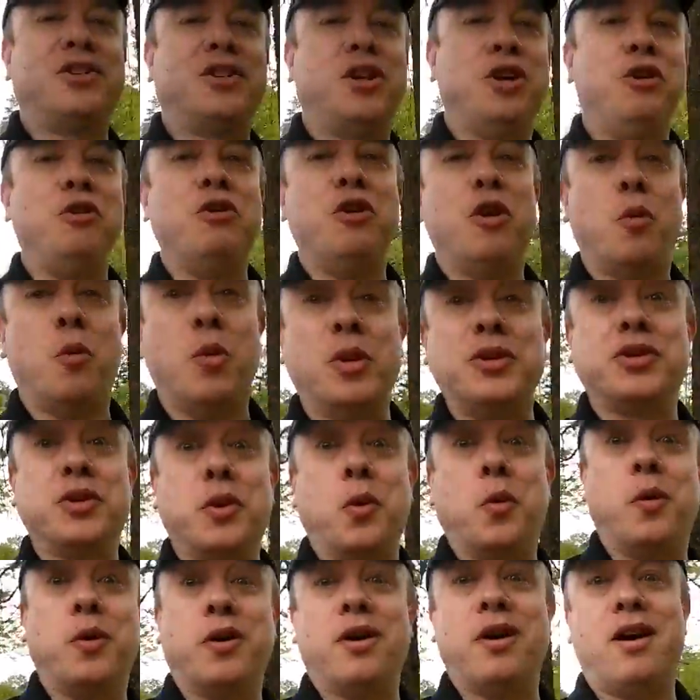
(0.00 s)
so you know what's
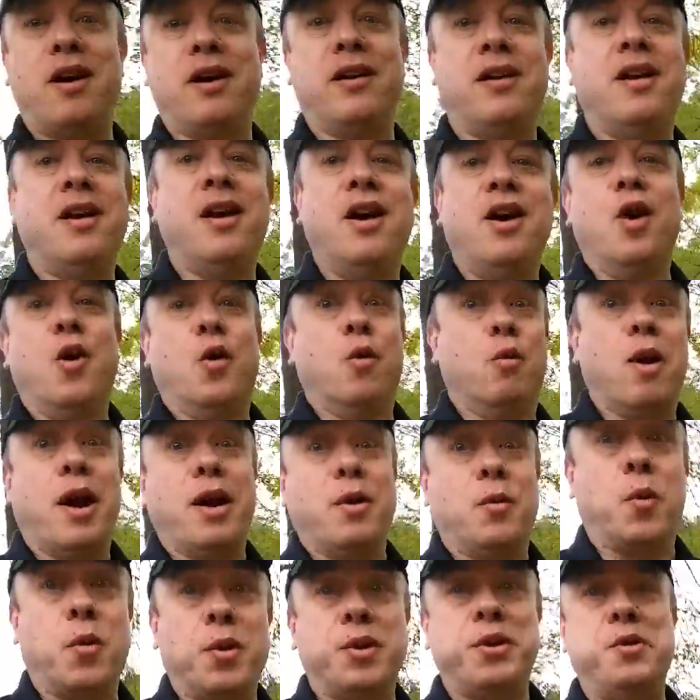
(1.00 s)
going on
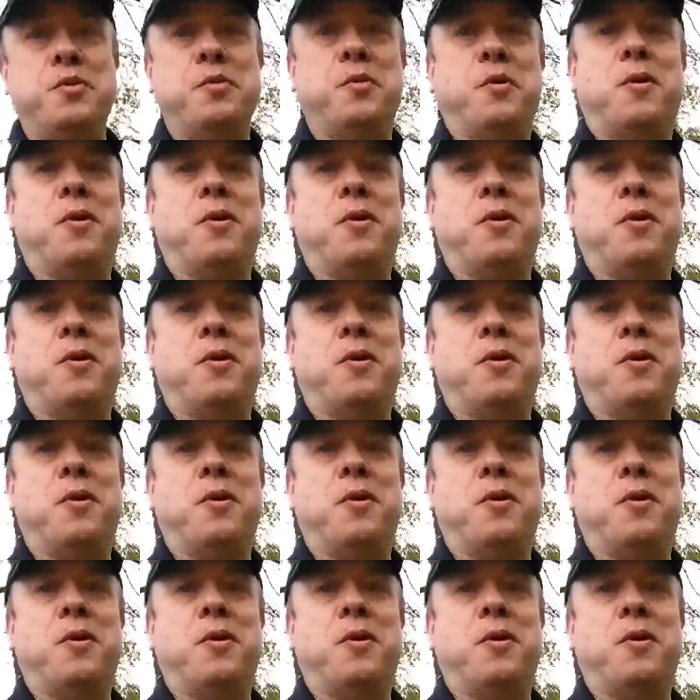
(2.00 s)
right where you